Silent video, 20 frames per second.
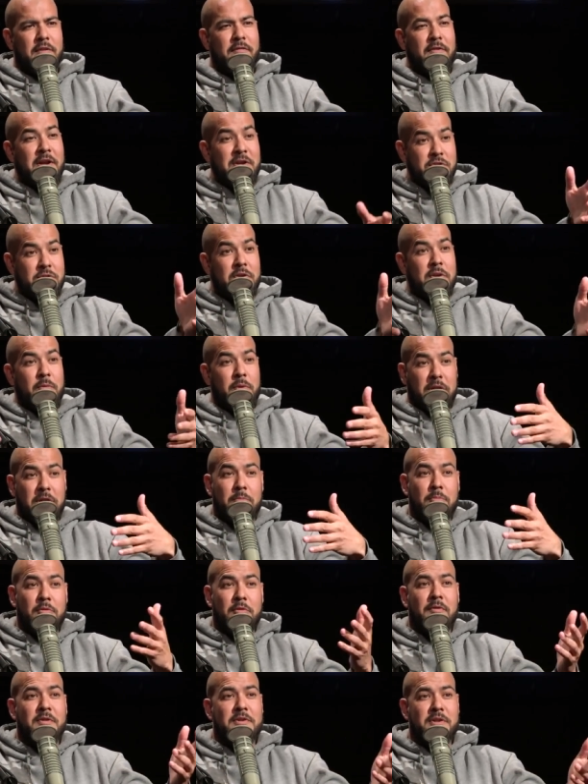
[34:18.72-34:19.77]
eventually we can
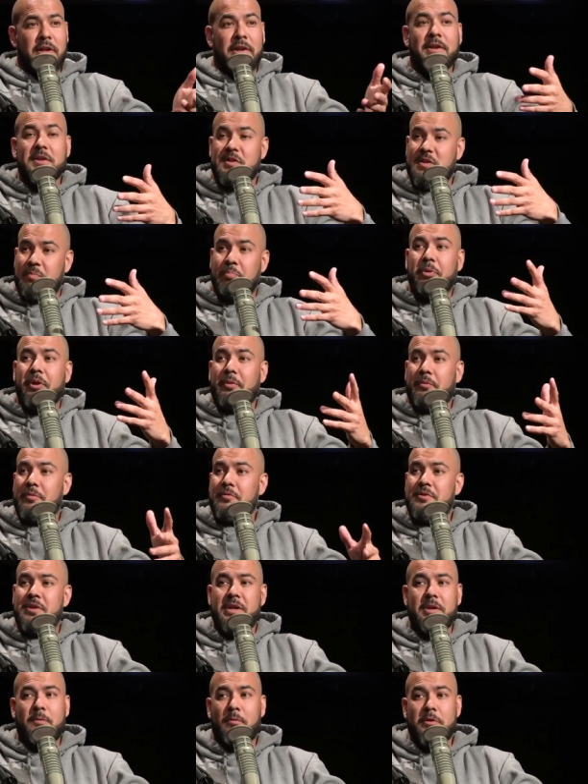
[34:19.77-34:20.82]
move into like a split
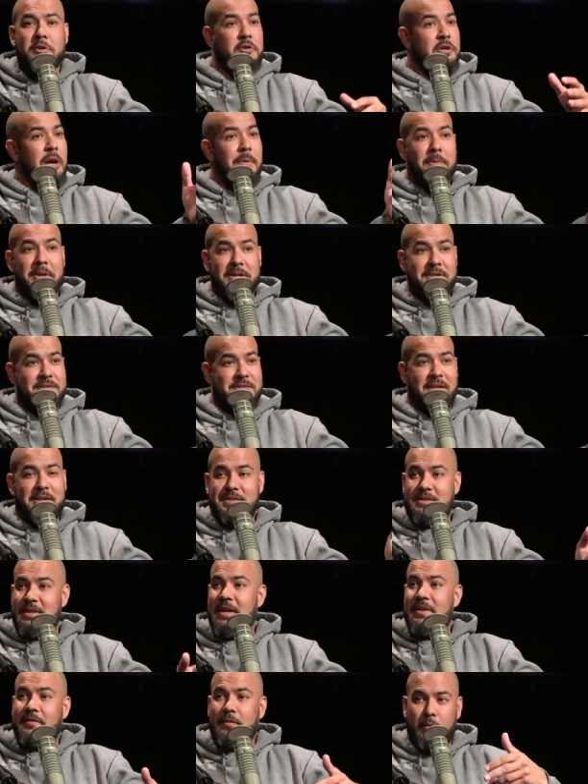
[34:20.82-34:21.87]
routine where you're coming in 6
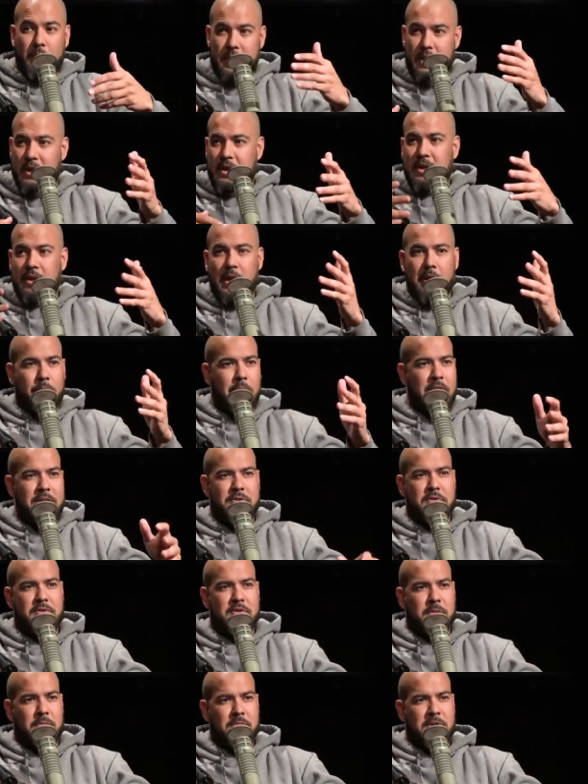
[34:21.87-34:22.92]
days a week and I write you
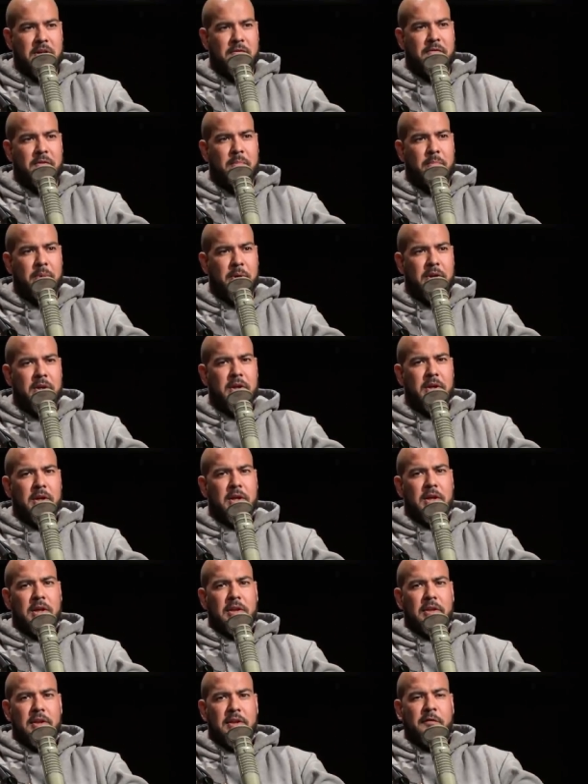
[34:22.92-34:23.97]
something different, but
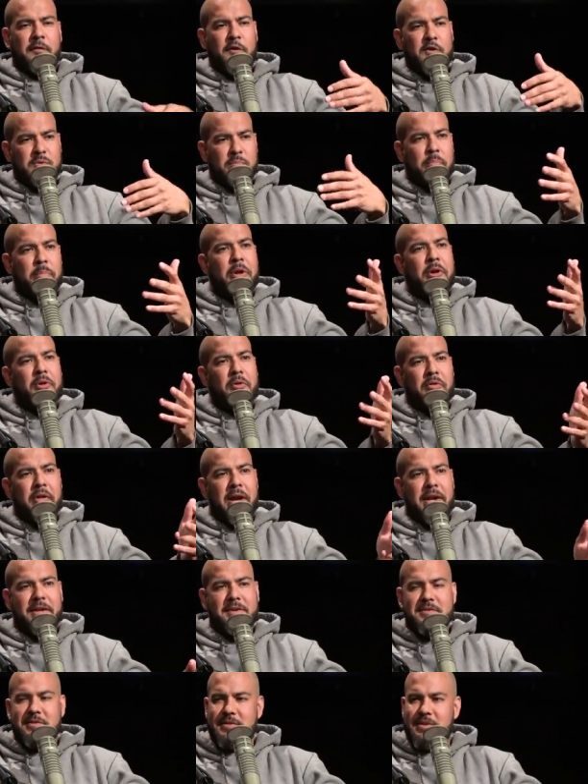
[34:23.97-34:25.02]
let's first build
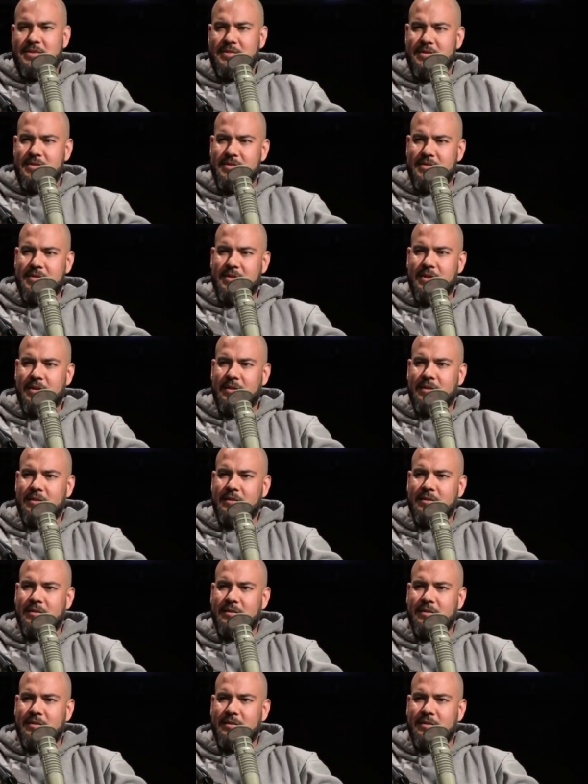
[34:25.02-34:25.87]
that consistency. Yeah. Now that being